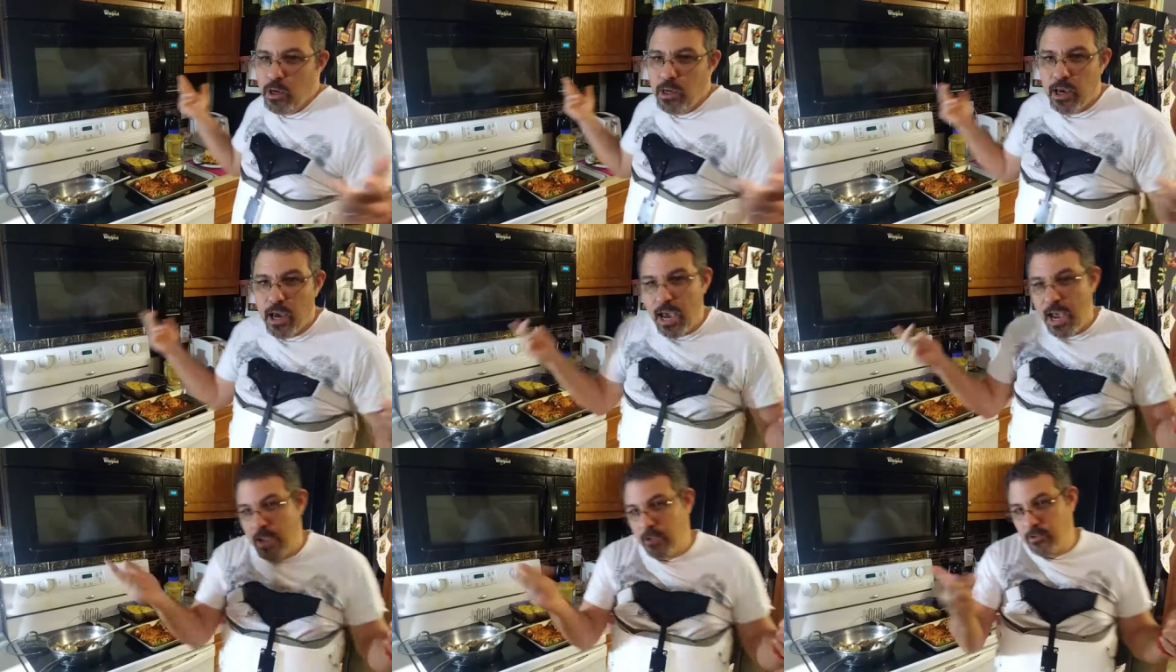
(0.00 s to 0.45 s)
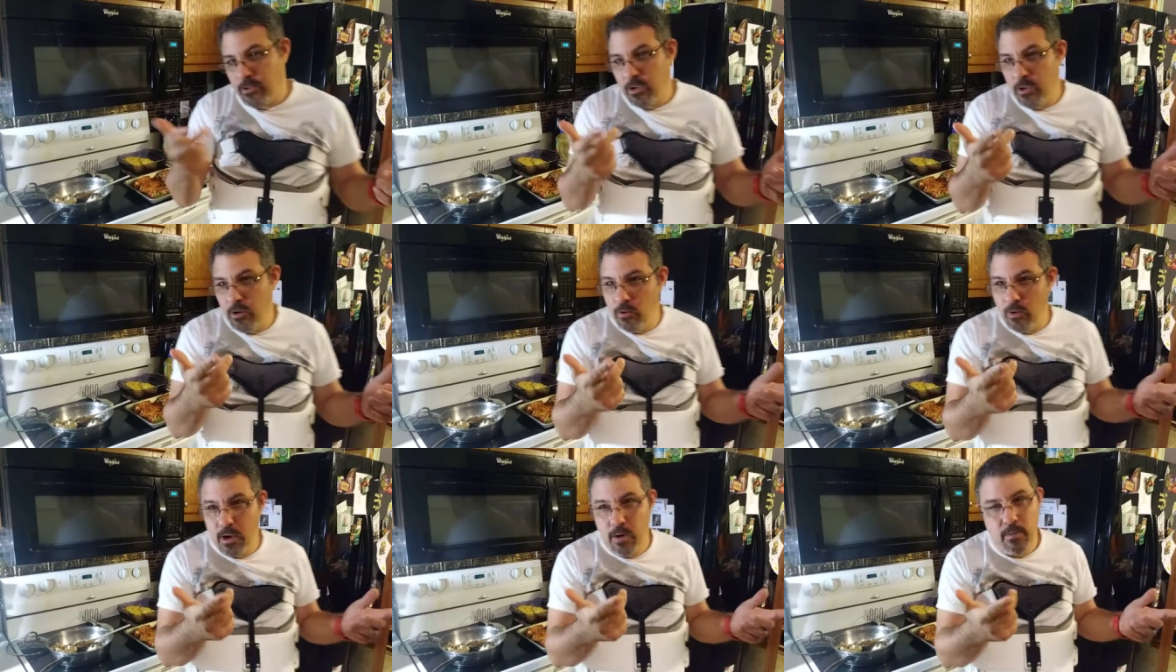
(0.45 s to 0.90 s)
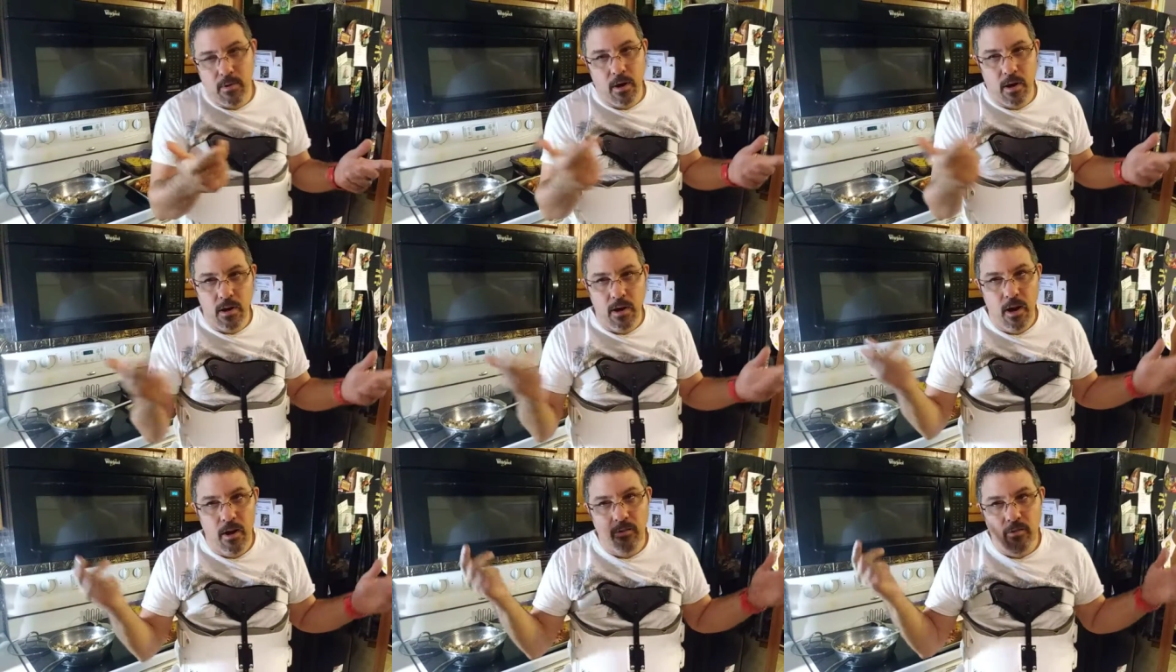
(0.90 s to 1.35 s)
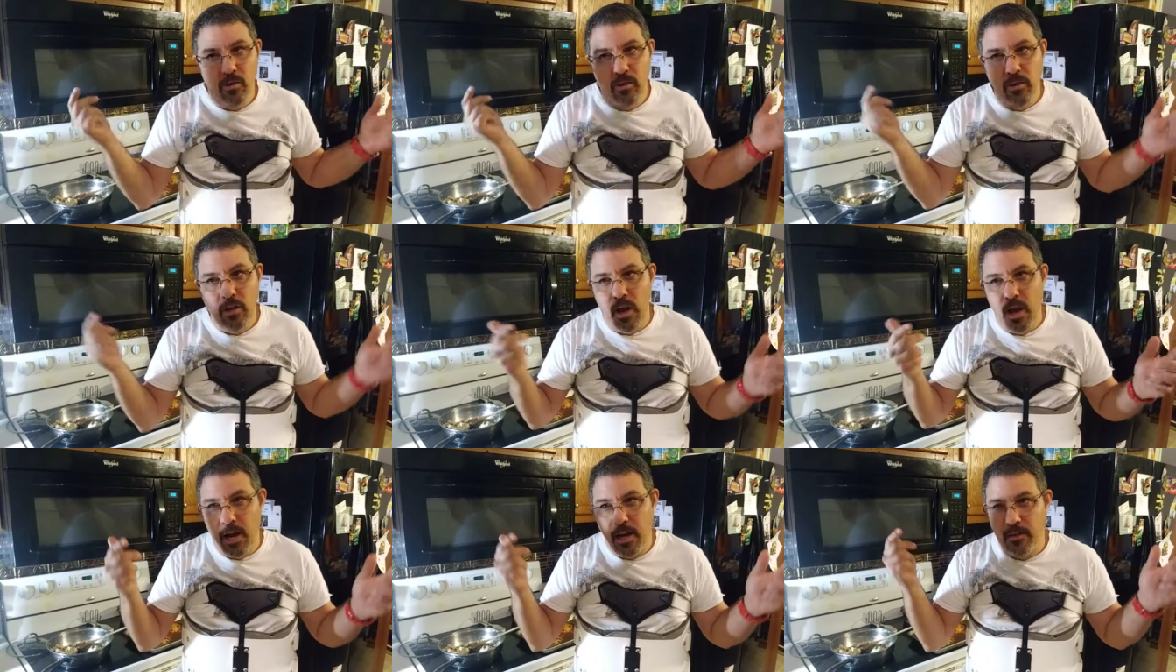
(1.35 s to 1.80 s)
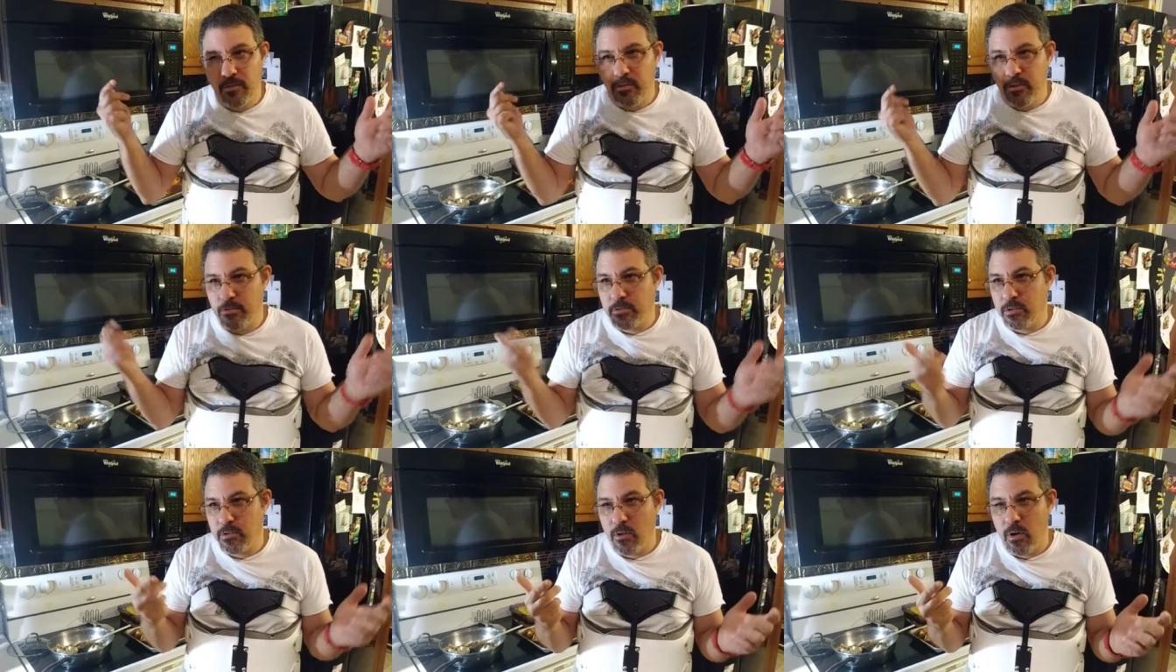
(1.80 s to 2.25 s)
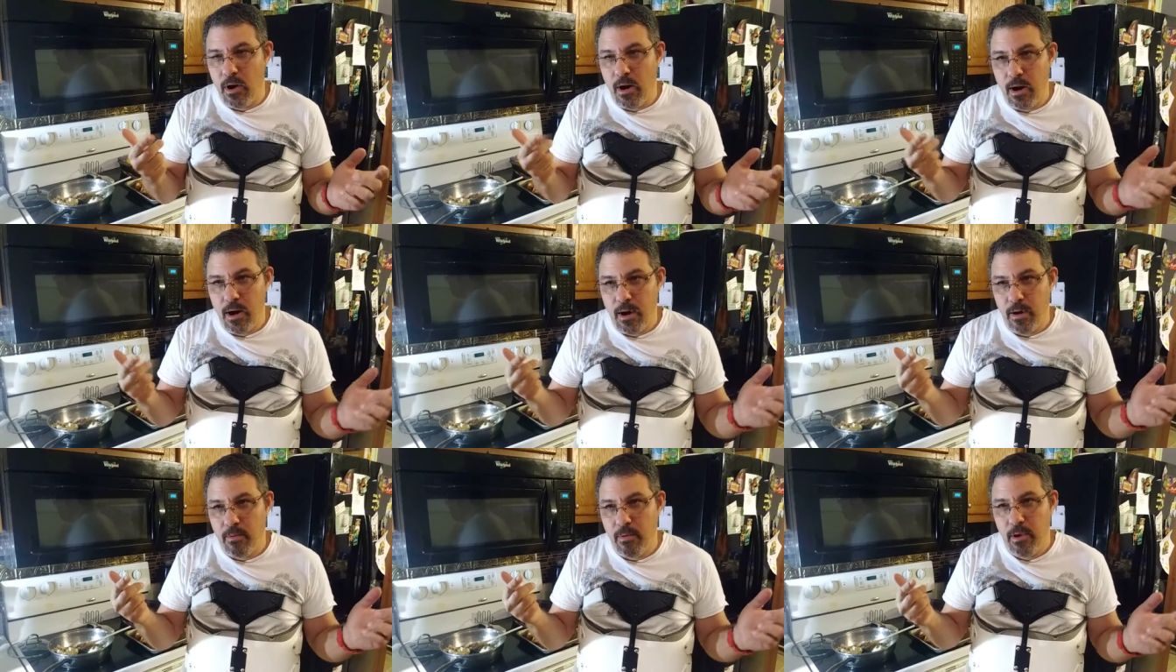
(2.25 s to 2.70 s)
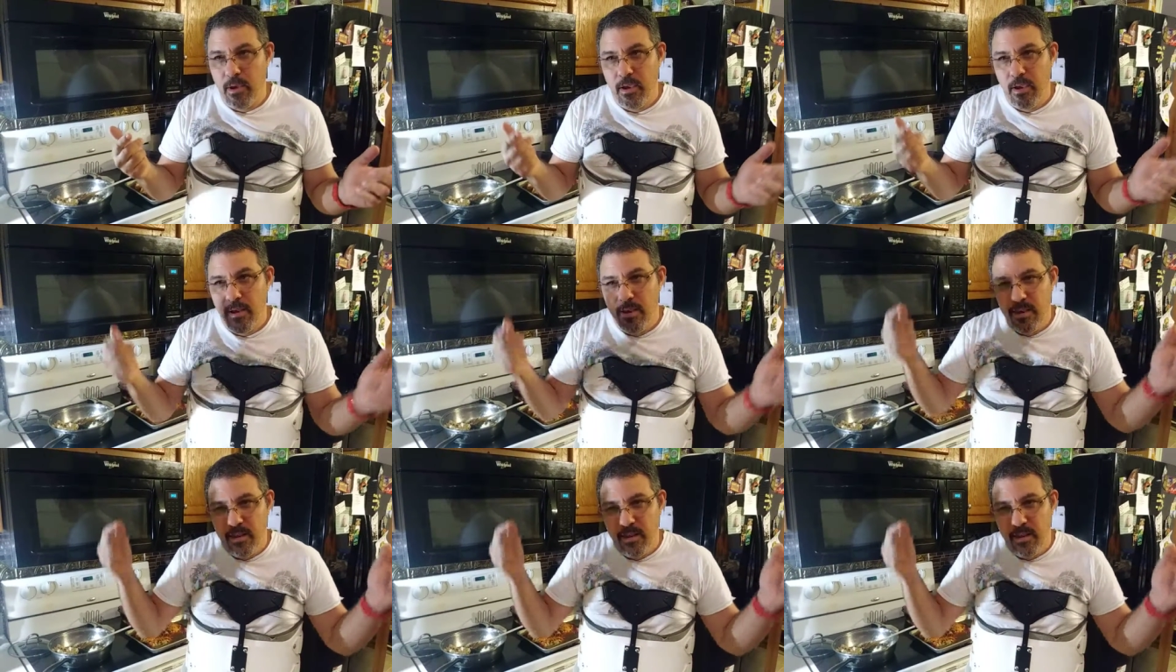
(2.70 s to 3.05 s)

we ask you, come on, to like, subscribe,